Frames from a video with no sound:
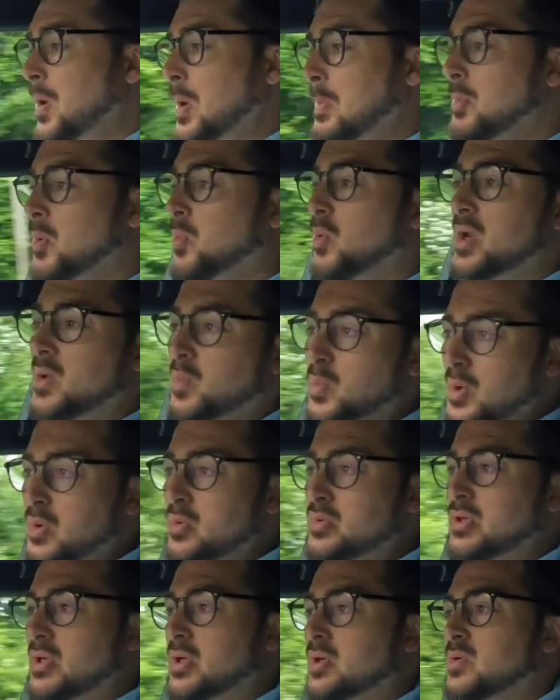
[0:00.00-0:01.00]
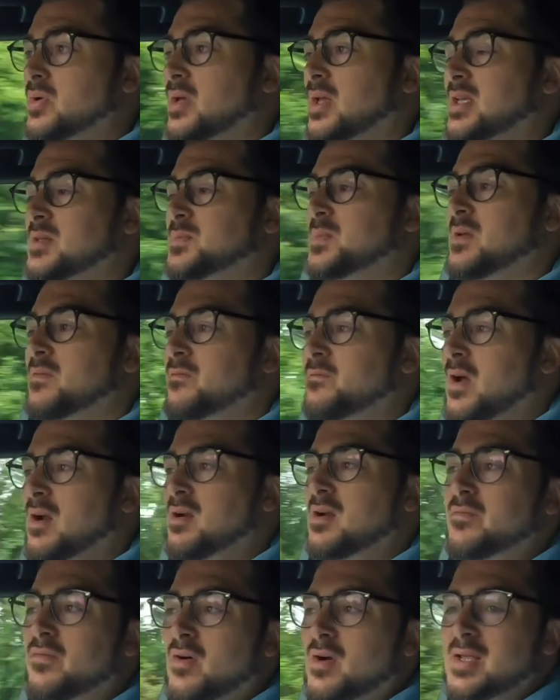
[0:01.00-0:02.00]
But what it will do is be
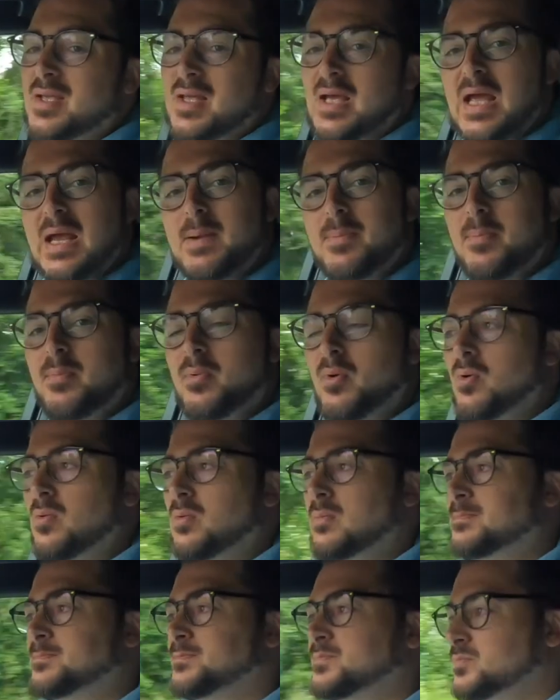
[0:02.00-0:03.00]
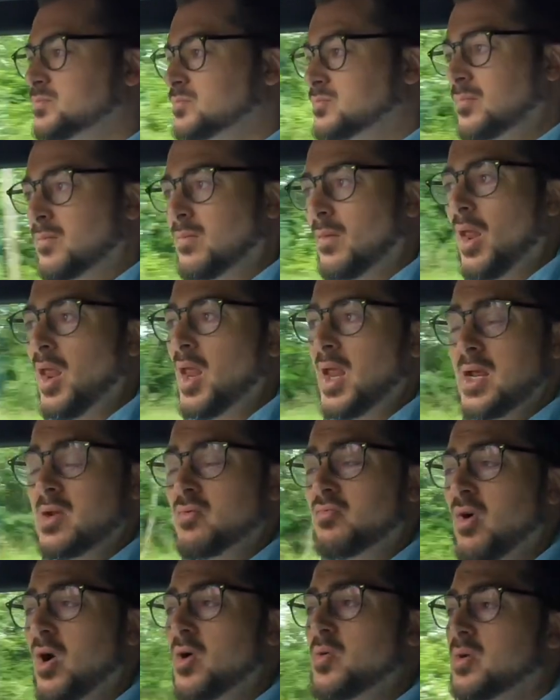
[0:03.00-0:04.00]
very, very capable in
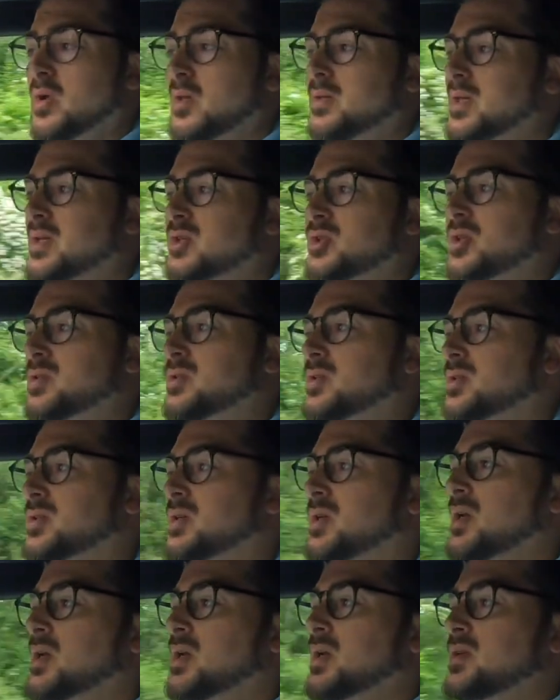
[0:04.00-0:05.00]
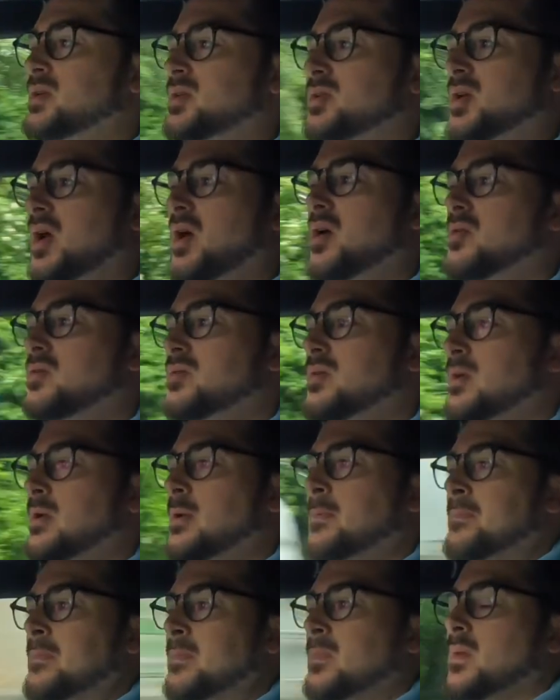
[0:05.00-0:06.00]
road conditions. So
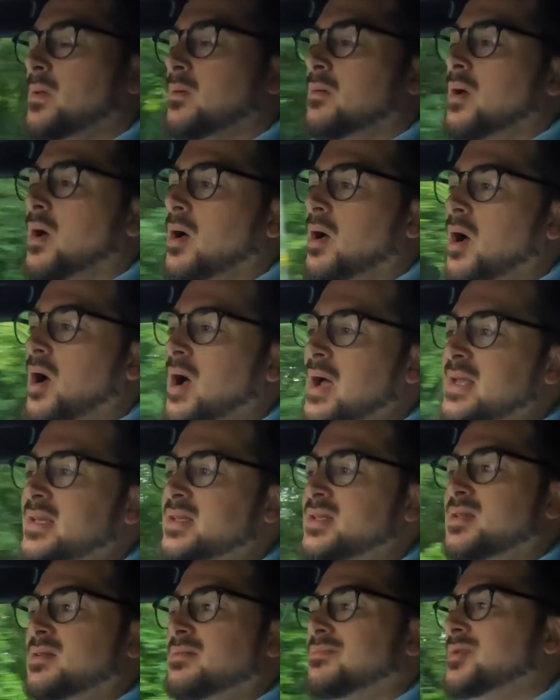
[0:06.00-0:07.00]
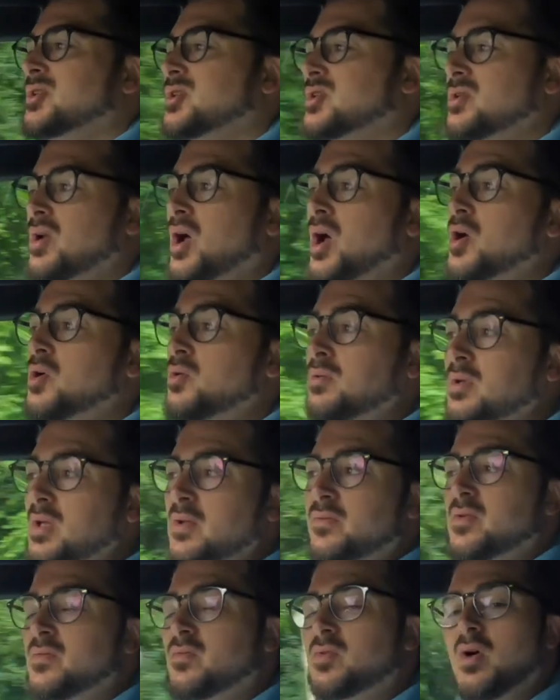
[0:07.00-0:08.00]
ice, snow,
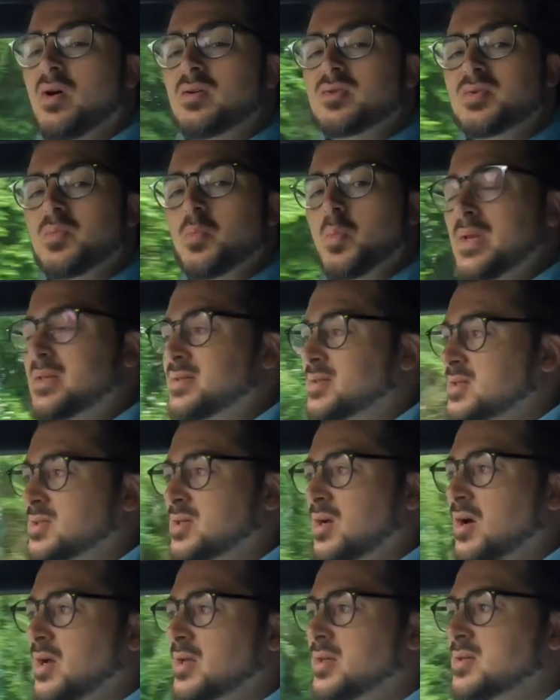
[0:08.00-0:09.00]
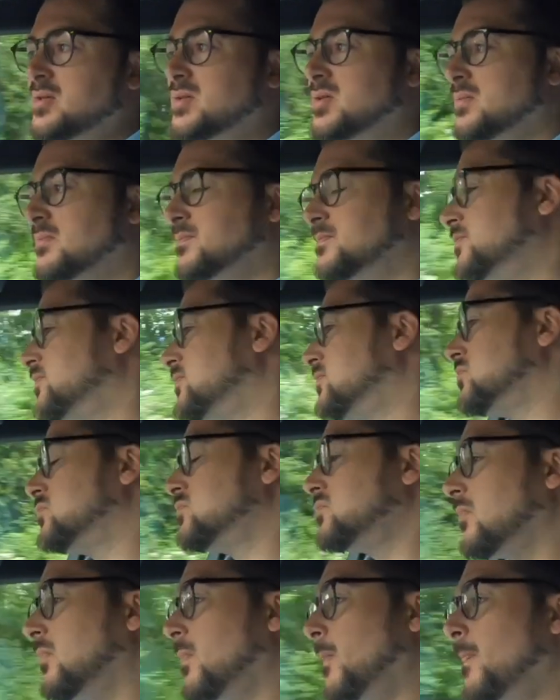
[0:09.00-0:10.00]
if you've got some winter tyres
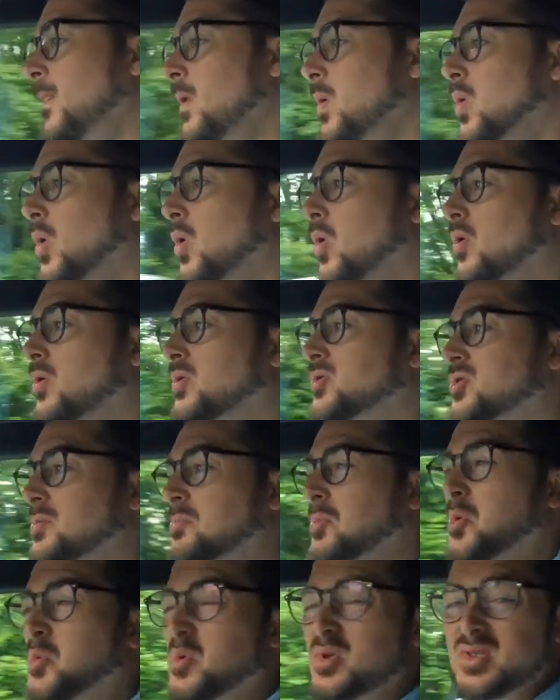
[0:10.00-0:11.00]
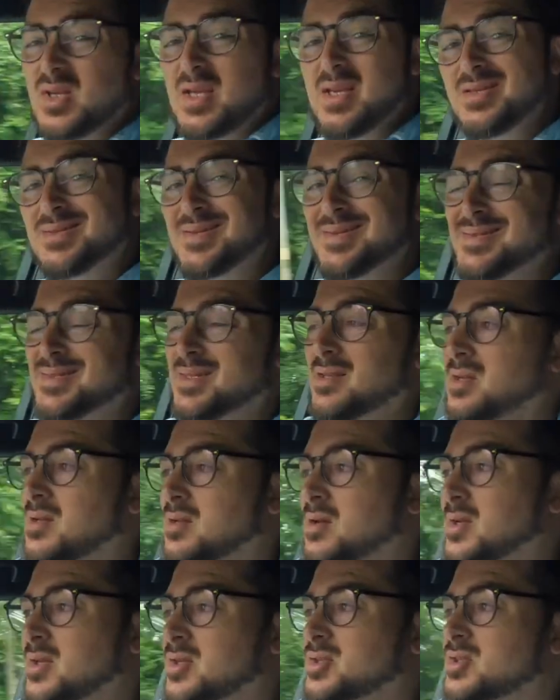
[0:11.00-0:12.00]
or some all seasons that are kind of